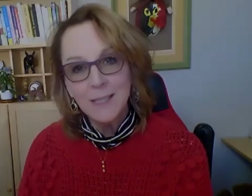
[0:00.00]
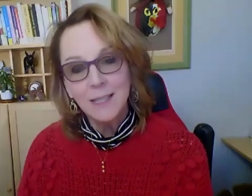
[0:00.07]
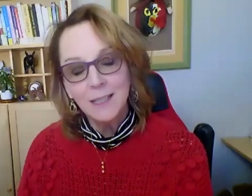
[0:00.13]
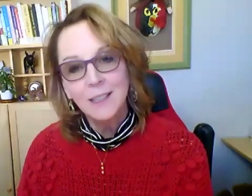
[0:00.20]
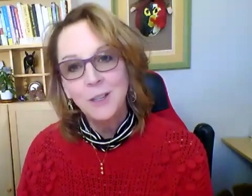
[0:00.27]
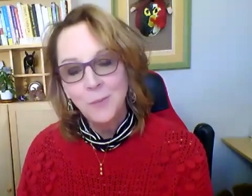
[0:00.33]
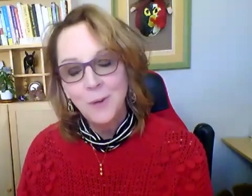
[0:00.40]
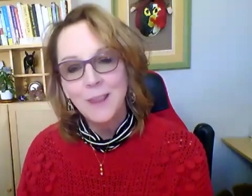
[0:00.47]

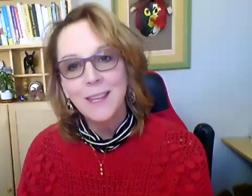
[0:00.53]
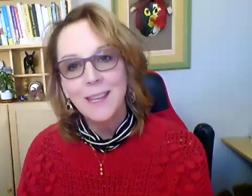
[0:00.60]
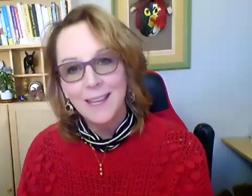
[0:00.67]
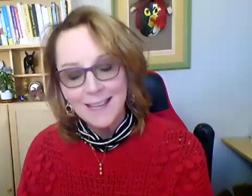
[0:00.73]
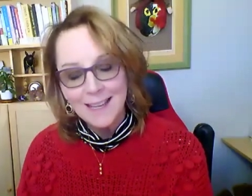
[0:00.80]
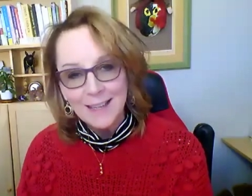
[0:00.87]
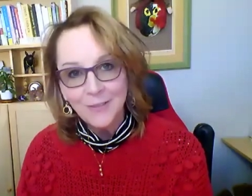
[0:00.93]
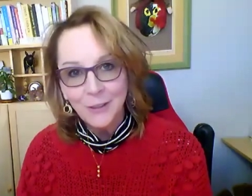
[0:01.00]
dealing with
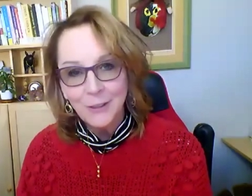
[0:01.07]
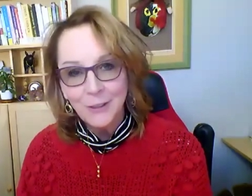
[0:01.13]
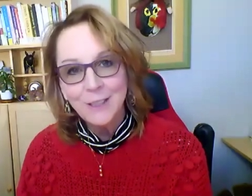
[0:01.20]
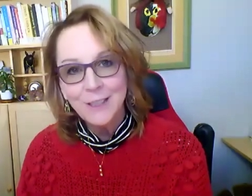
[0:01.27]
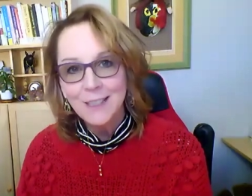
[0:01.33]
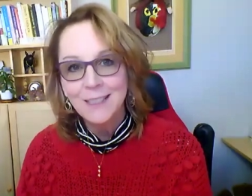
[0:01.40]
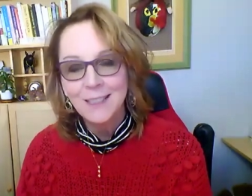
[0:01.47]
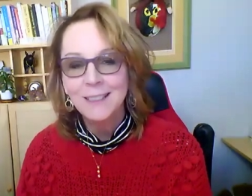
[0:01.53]

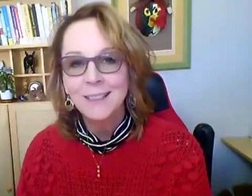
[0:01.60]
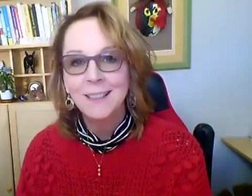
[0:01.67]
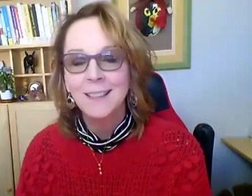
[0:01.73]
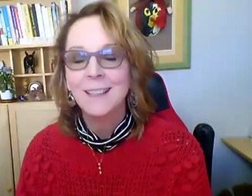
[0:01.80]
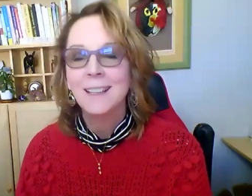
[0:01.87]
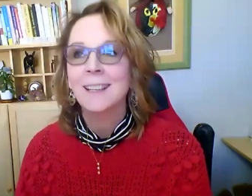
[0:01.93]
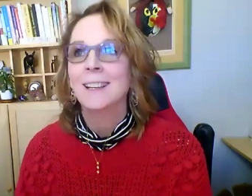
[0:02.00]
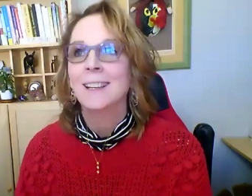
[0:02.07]
evil,
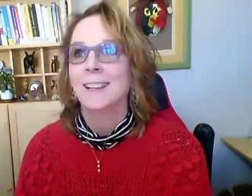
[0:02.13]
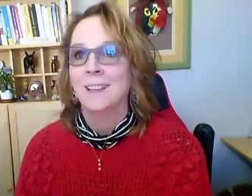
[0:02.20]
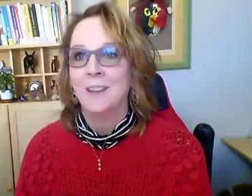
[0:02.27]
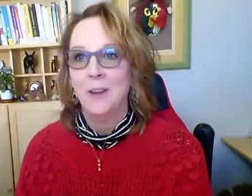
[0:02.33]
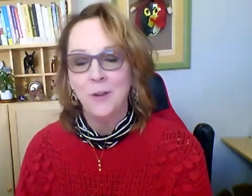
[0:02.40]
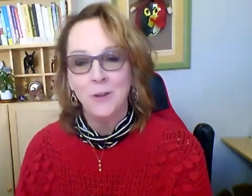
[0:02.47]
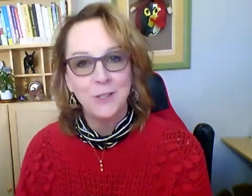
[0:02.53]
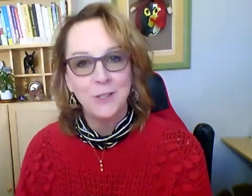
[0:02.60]

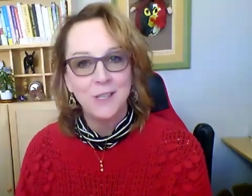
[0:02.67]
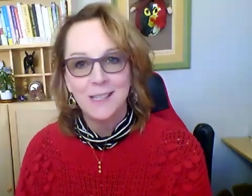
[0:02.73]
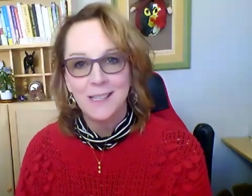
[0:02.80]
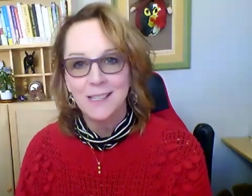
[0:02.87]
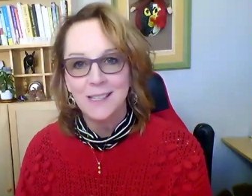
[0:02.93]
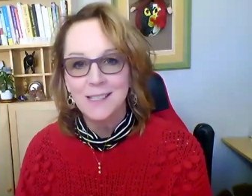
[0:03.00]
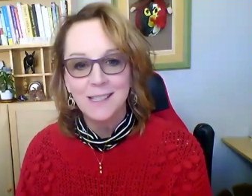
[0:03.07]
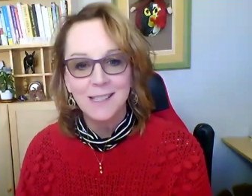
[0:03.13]

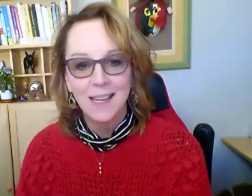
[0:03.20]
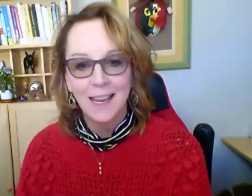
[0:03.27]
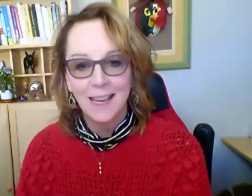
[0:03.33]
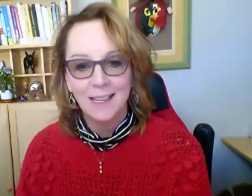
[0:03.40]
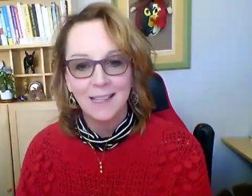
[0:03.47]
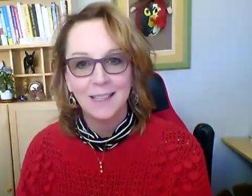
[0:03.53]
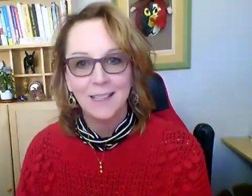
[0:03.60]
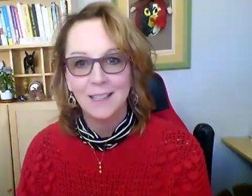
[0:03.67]
narcissists
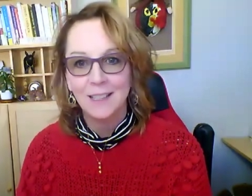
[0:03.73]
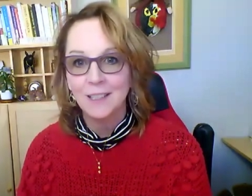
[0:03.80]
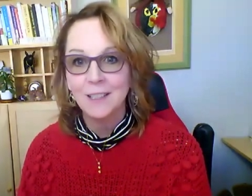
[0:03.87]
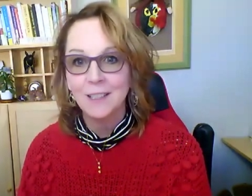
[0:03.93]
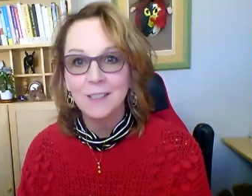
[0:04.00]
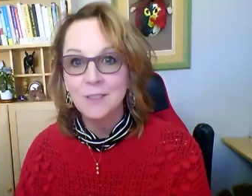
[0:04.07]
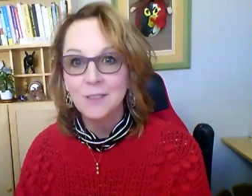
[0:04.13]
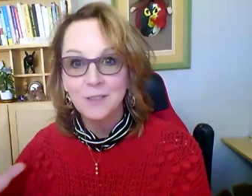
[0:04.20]
can
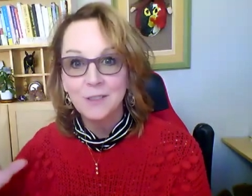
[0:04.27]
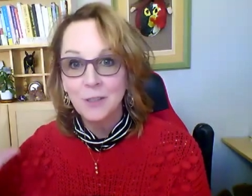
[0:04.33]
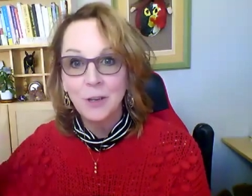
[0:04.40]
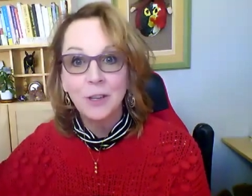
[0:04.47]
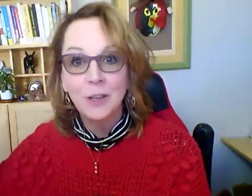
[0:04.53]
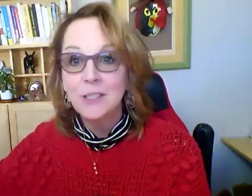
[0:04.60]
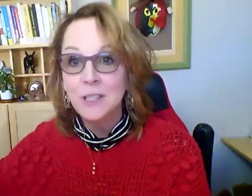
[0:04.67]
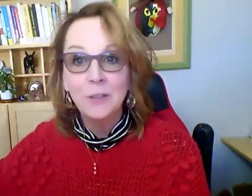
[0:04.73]

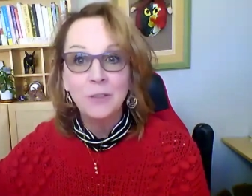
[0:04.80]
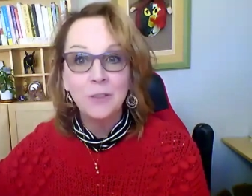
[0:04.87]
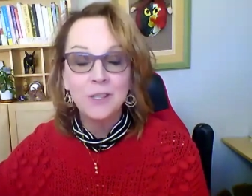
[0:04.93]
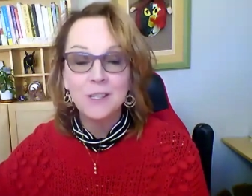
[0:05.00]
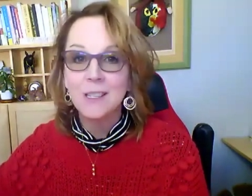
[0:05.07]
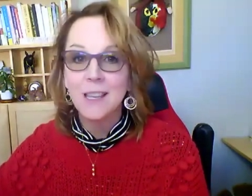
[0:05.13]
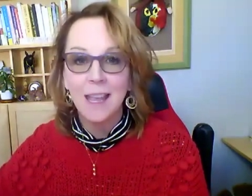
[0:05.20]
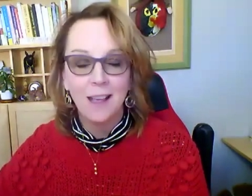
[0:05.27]
tilt the
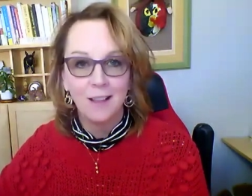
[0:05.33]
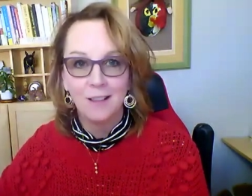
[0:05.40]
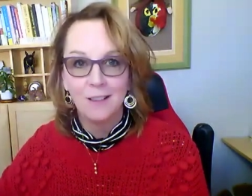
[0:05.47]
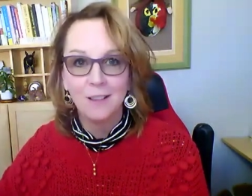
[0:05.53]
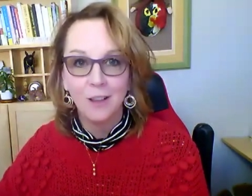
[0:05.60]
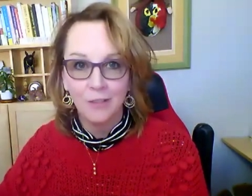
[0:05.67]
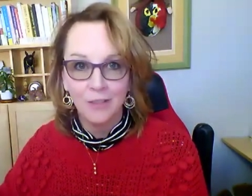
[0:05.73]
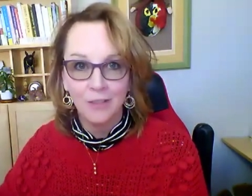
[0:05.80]
scale
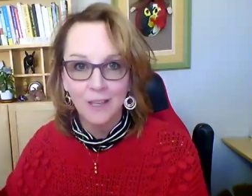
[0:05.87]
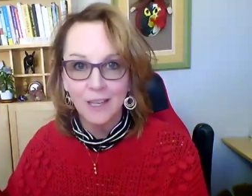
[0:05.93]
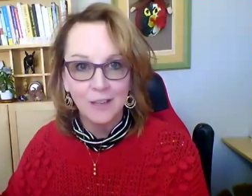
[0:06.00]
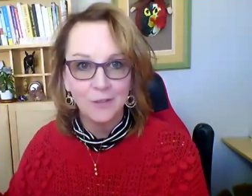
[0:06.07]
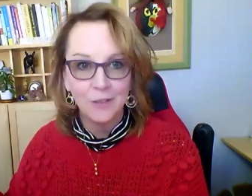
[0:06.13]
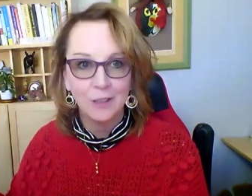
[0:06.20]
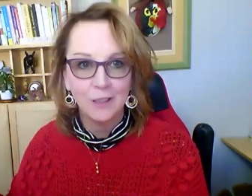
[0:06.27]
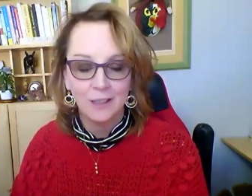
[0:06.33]
on the
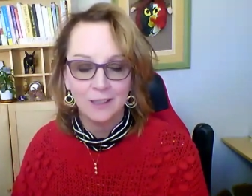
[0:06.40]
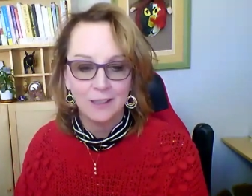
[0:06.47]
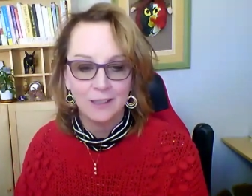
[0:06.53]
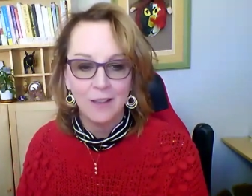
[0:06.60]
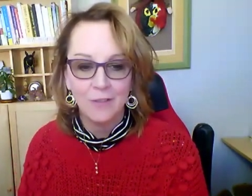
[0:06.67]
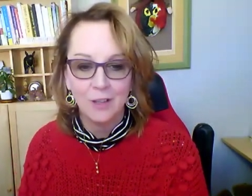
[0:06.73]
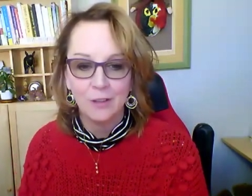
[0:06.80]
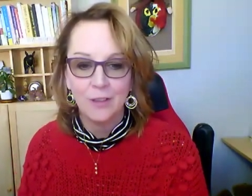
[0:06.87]
evil
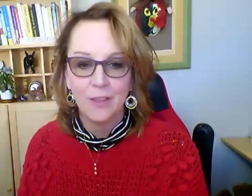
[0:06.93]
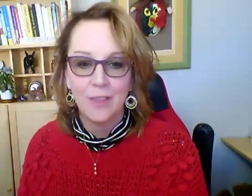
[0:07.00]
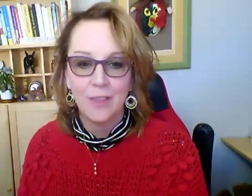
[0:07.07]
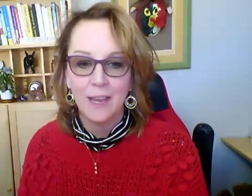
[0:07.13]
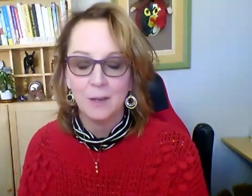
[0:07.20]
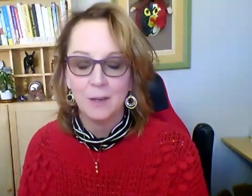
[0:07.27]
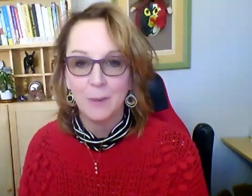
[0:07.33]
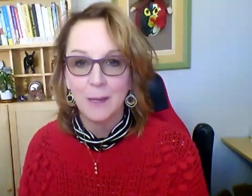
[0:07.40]
level that they
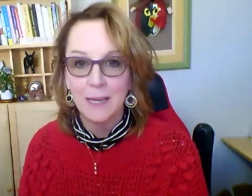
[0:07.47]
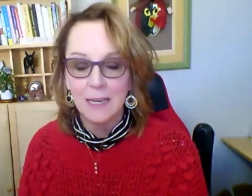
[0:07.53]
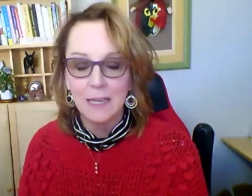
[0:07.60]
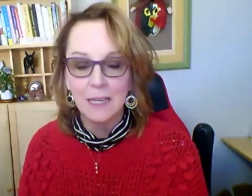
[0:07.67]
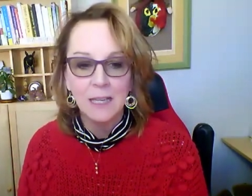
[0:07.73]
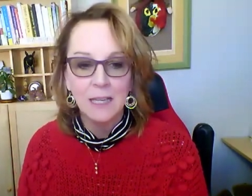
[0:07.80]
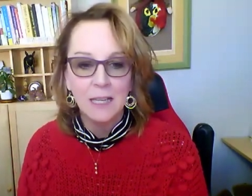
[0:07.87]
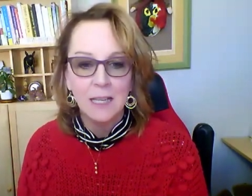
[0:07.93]
can be.